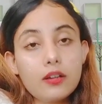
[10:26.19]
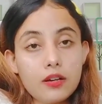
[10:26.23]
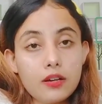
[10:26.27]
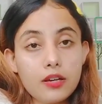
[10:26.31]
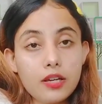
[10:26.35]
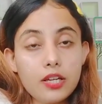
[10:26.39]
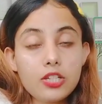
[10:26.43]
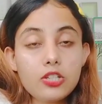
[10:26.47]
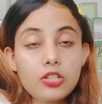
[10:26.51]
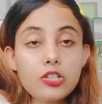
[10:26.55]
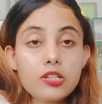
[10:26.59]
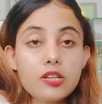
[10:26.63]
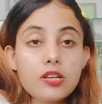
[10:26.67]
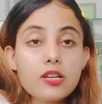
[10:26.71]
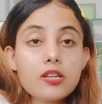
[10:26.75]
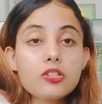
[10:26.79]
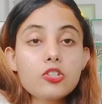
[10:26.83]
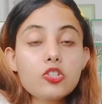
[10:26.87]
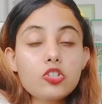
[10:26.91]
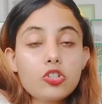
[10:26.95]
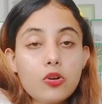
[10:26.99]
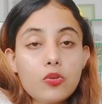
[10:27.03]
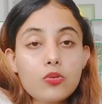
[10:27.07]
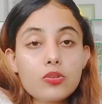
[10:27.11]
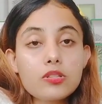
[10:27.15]
it
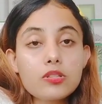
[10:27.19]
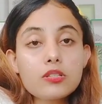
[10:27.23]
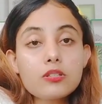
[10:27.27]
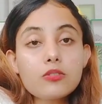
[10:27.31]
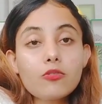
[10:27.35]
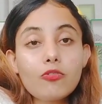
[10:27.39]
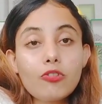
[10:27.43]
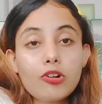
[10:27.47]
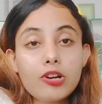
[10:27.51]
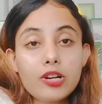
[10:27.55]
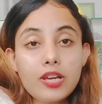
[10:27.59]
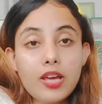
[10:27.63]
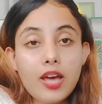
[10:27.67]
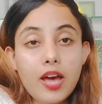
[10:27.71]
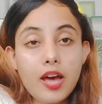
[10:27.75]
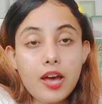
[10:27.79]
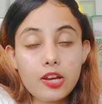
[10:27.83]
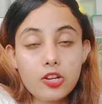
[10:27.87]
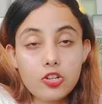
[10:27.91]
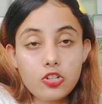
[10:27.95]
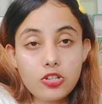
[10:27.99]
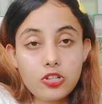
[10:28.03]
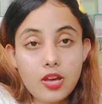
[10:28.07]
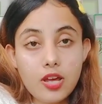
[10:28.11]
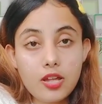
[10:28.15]
shows very high
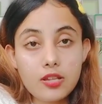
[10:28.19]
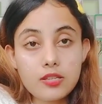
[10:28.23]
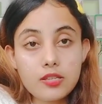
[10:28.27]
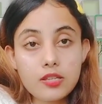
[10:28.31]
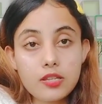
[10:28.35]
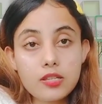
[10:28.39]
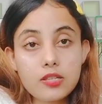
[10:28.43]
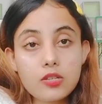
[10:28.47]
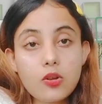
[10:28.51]
chances